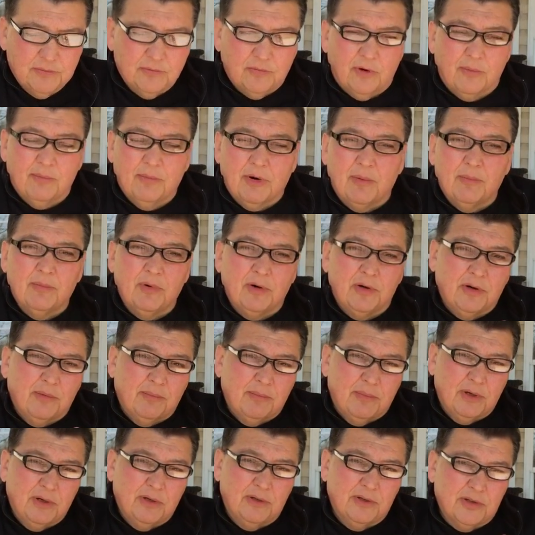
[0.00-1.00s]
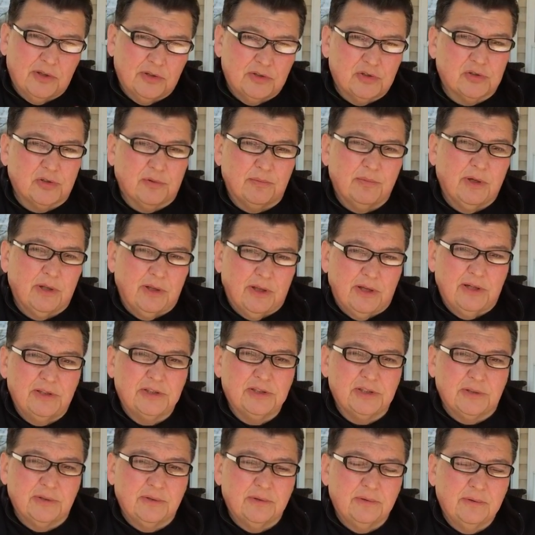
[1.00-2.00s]
Remember, in the middle of the
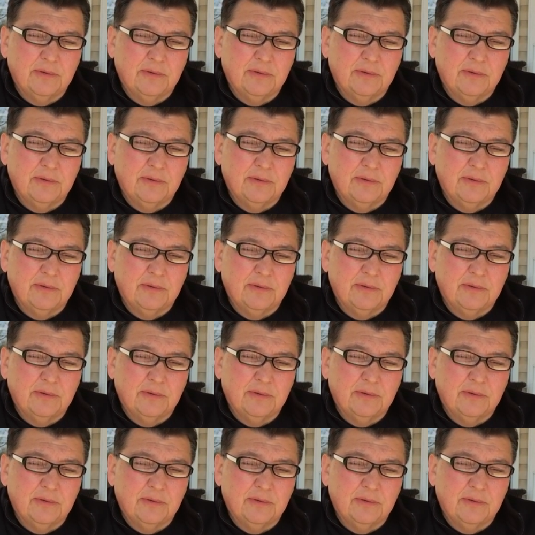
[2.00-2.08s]
tribulation.